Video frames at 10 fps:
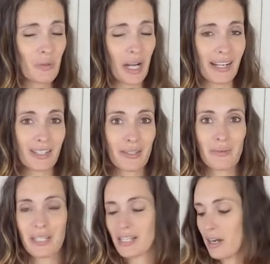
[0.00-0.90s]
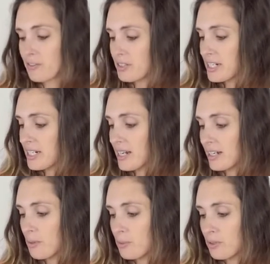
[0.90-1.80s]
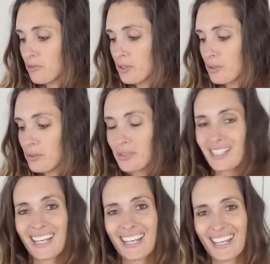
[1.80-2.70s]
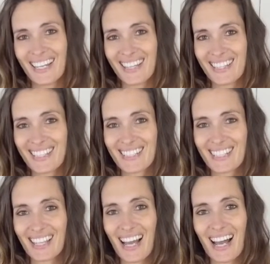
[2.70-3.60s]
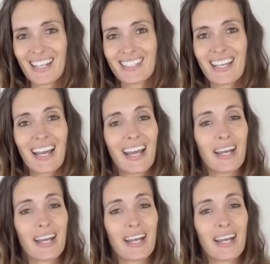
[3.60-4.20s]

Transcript: We'll actually be covering a couple of those in this class,